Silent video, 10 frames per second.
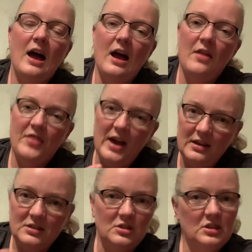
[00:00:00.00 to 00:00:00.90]

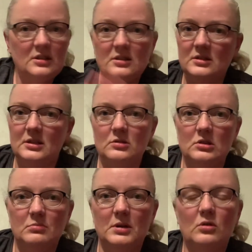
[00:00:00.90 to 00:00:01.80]
That just doesn't
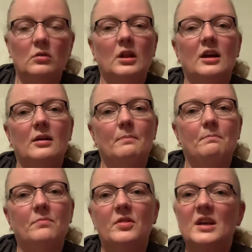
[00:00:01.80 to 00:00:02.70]
interest me at all. Um,
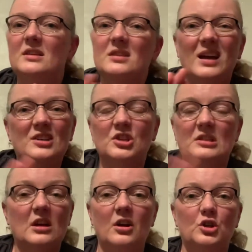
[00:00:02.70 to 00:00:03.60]
things that I just
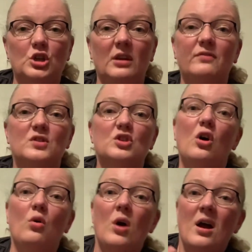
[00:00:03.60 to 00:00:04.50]
can't achieve.
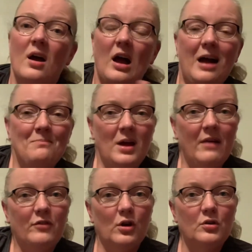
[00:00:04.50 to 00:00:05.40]
So I'm, I've
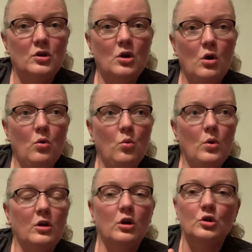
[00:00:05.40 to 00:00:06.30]
got no
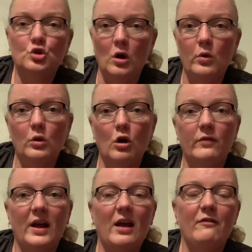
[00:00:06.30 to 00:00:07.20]
control over
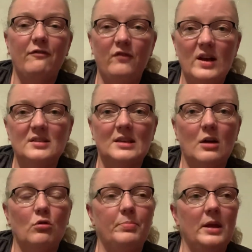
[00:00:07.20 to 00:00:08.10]
how fast I
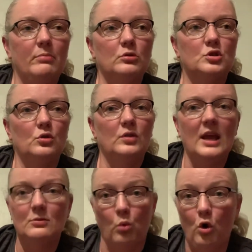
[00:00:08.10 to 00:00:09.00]
will be able to
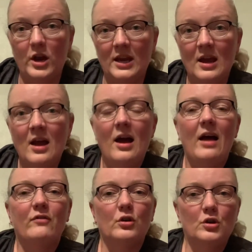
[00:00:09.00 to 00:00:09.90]
get walking. I've
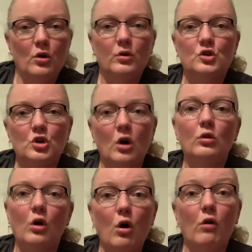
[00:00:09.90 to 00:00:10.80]
got no
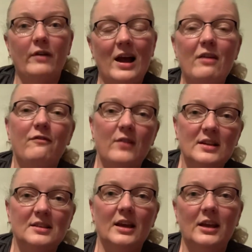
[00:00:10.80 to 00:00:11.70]
control over how
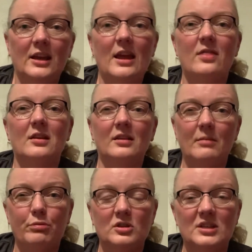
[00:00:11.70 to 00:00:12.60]
fast I can get the
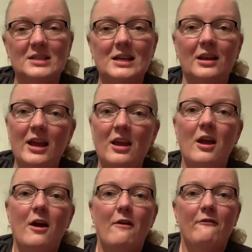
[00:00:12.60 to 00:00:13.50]
prosthetic leg
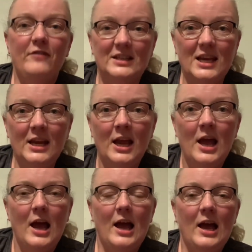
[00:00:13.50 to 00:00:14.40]
fitting
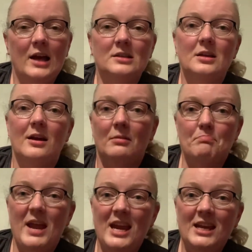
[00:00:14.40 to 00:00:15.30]
and
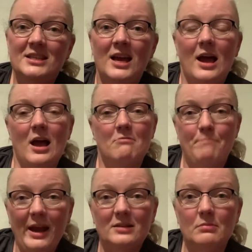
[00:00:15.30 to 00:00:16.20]
made and
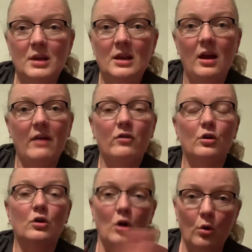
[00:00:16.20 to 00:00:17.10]
back to me. I've got
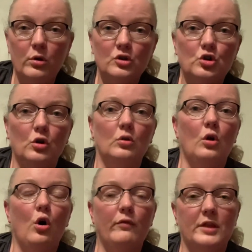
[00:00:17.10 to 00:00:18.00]
no control
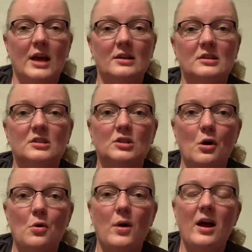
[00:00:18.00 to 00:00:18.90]
over that.
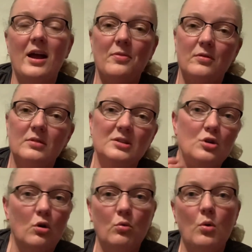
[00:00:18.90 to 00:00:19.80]
So uh, there is
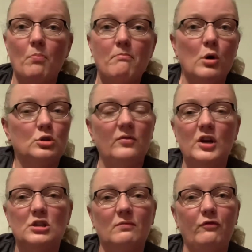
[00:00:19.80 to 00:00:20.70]
no
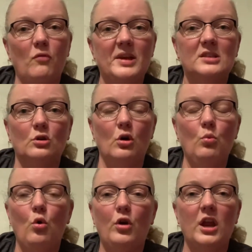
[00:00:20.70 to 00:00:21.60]
motivation for me to go
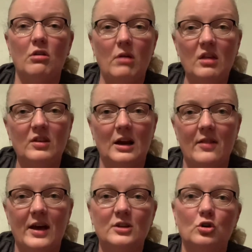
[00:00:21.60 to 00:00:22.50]
walking or anything like
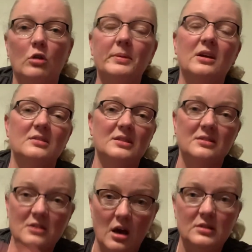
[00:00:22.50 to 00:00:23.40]
that at all because it's
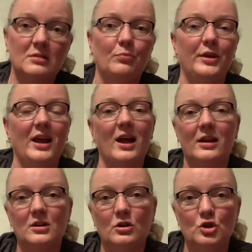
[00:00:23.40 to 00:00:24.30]
not something I
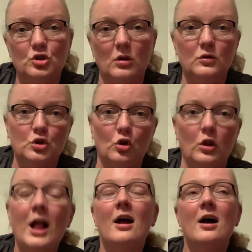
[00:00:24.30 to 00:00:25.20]
can control at all.
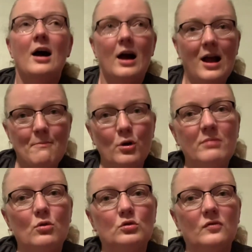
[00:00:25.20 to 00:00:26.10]
I'm only
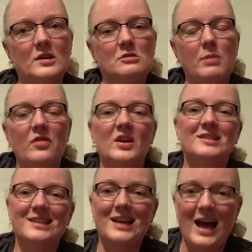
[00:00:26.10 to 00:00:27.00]
motivated by things
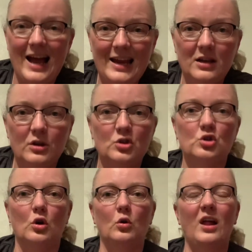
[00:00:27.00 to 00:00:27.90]
that I can
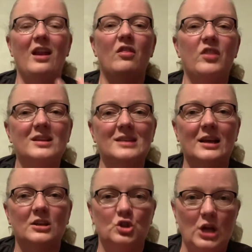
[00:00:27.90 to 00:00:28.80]
control and things I
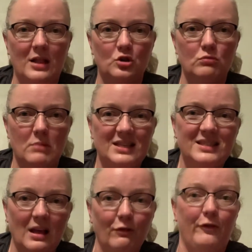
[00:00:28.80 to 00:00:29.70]
can challenge
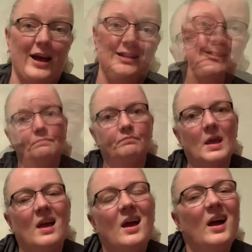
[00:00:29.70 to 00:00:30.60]
myself at.
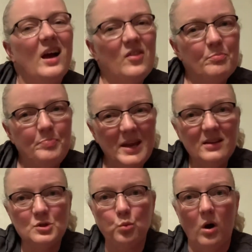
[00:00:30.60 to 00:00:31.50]
And the
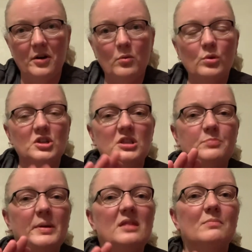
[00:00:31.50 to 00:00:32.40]
biggest one, which has
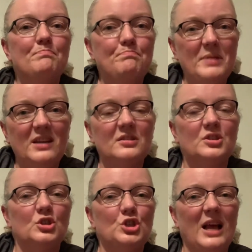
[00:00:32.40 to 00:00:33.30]
been the
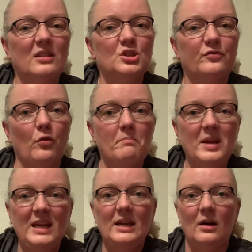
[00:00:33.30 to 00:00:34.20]
biggest challenge for
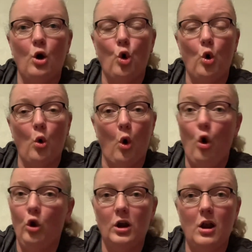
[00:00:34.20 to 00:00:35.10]
me
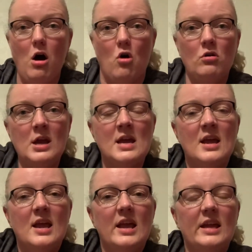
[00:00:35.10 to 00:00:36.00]
all along,
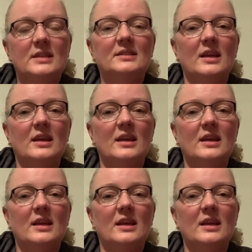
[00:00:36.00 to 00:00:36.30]
is